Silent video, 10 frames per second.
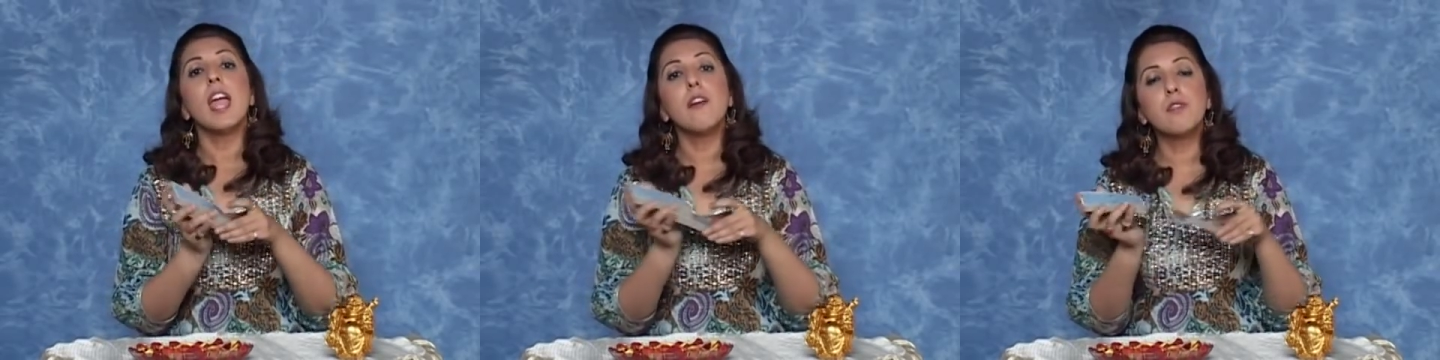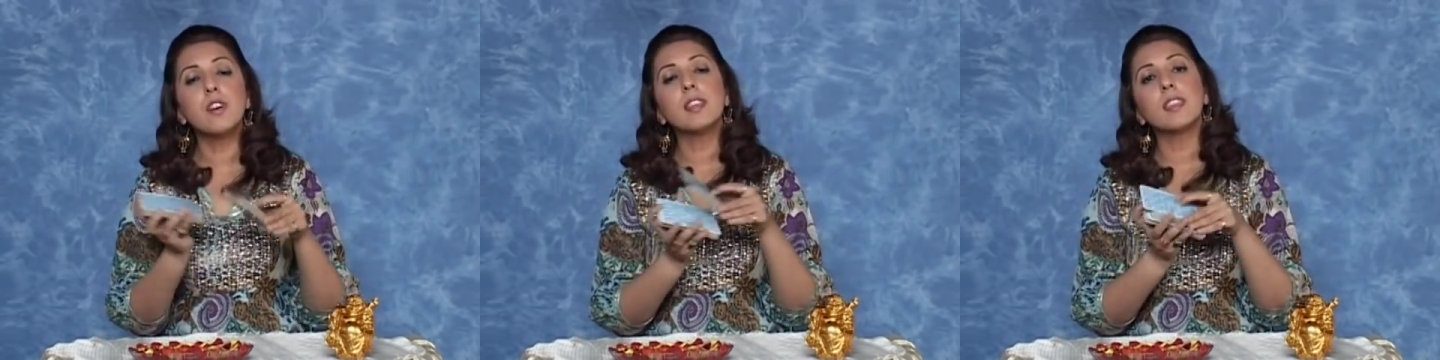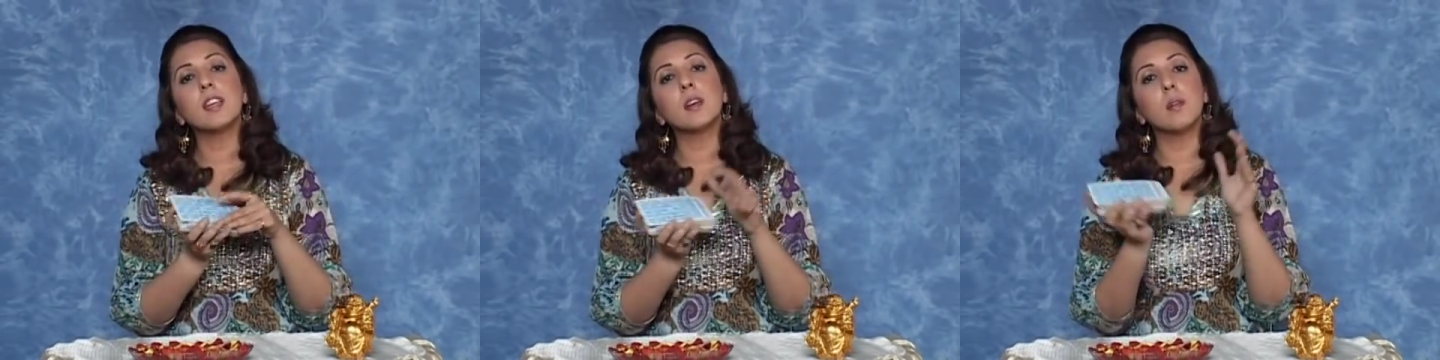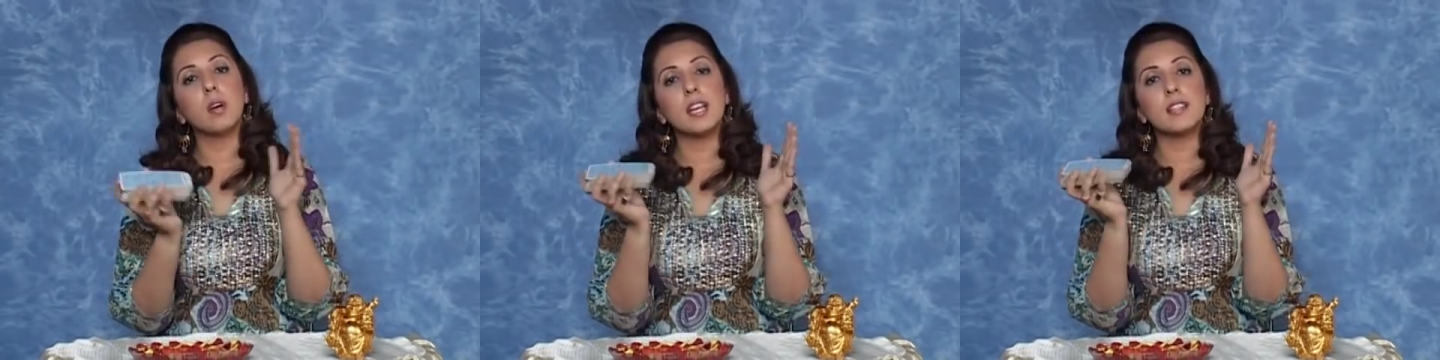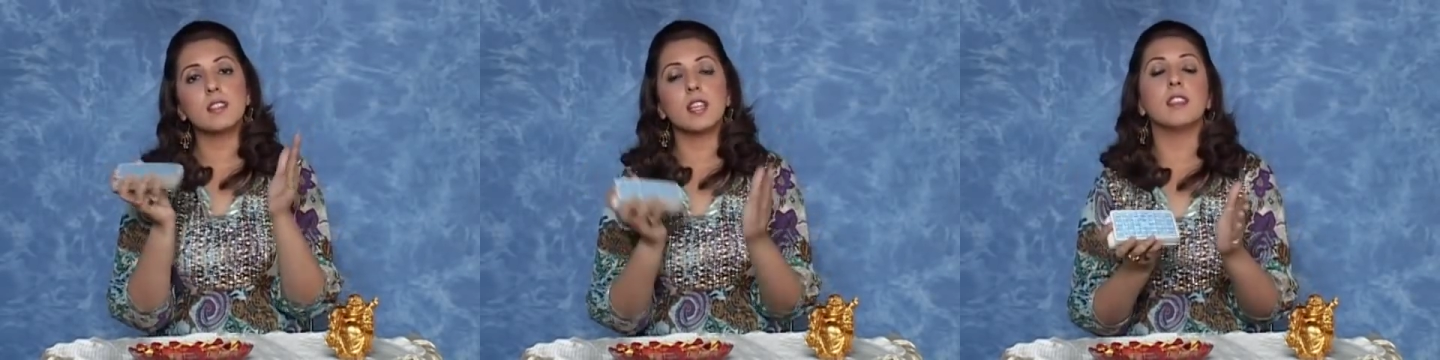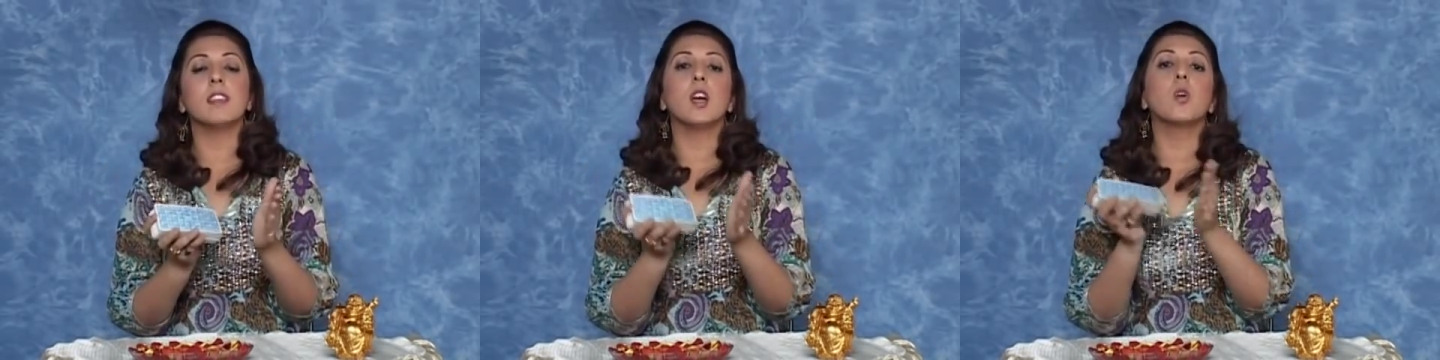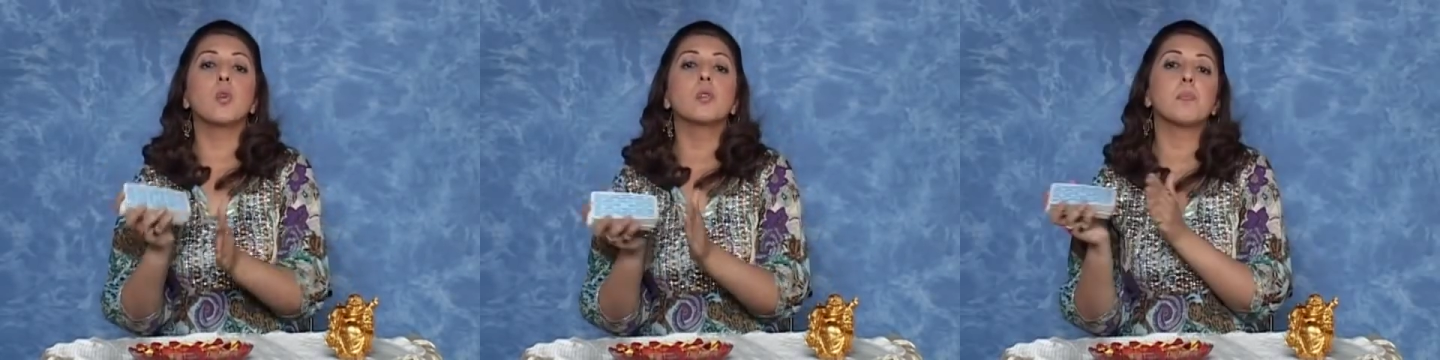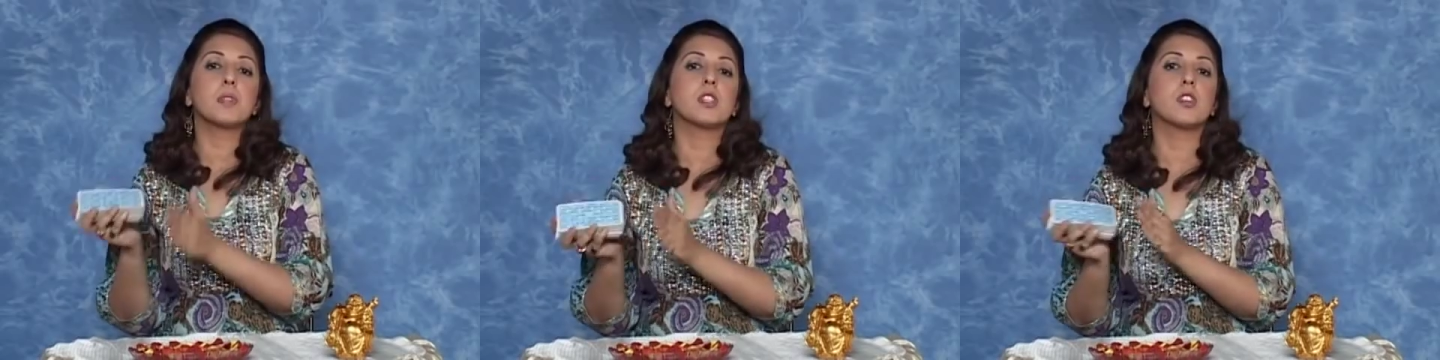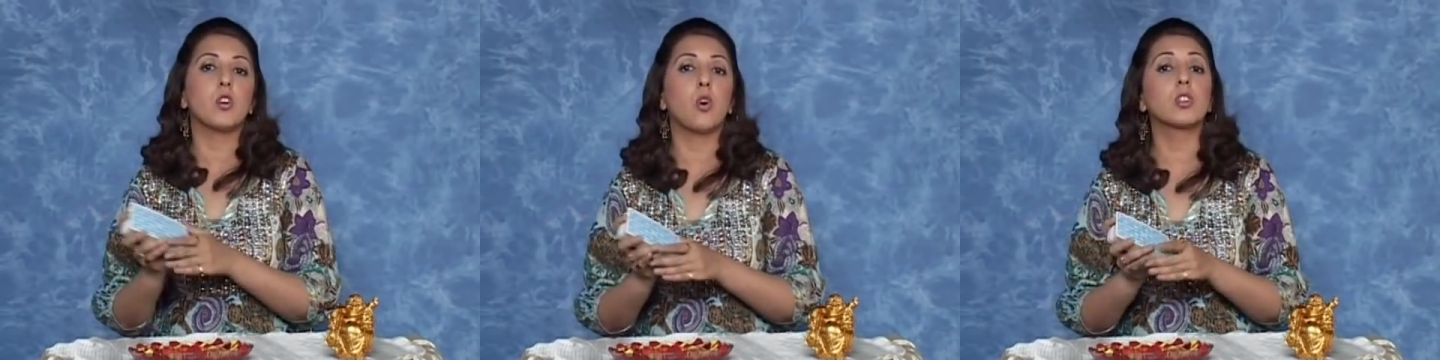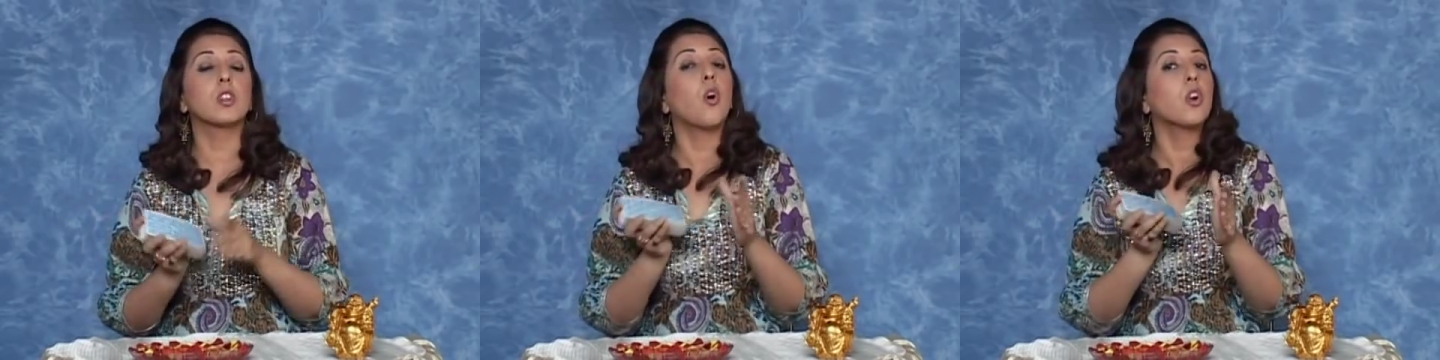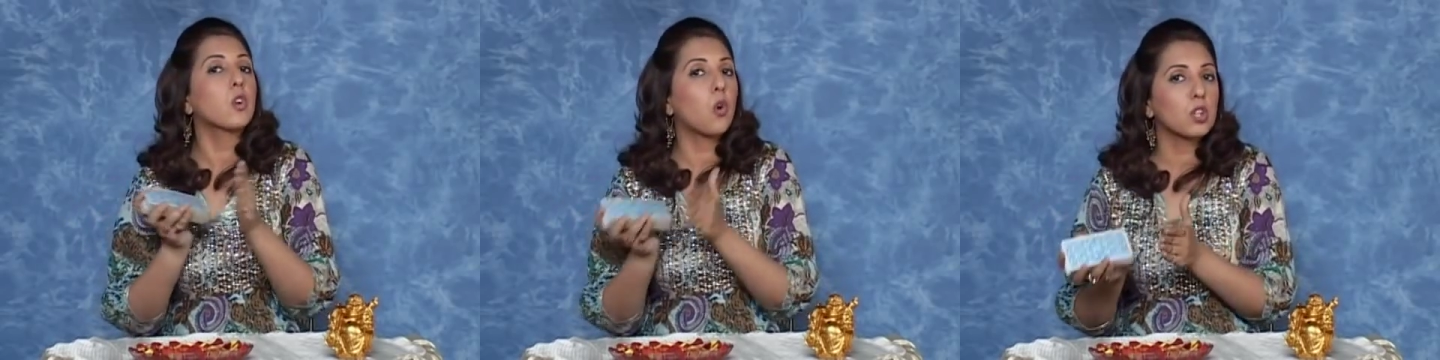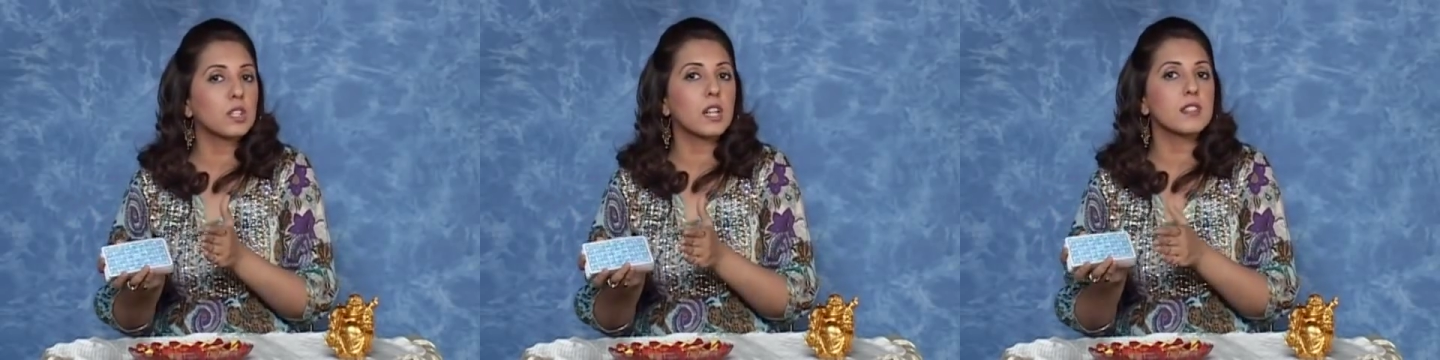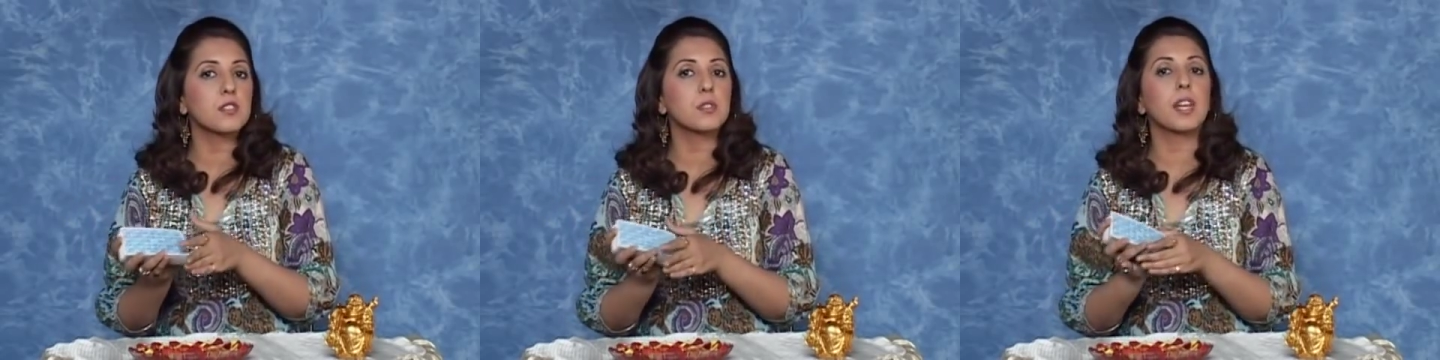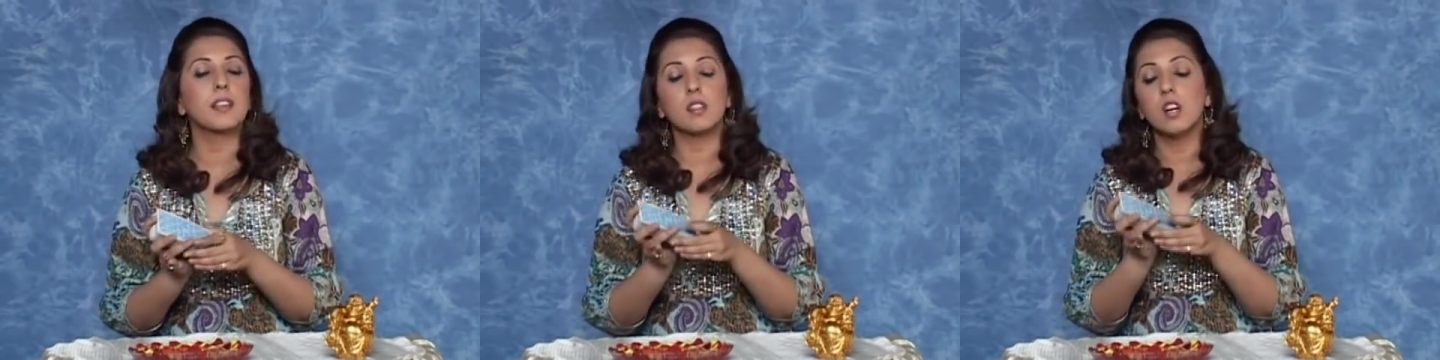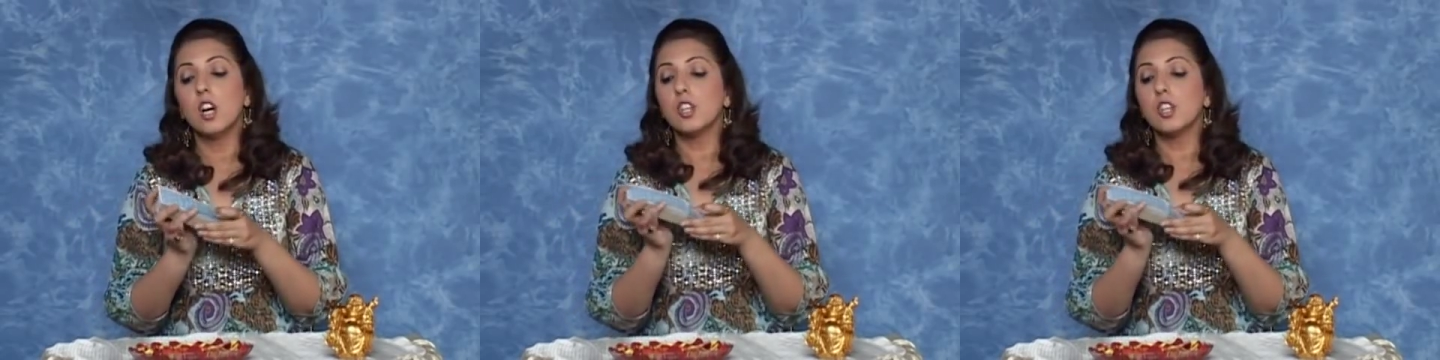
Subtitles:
Everything is in their own particular order. All court cards are together.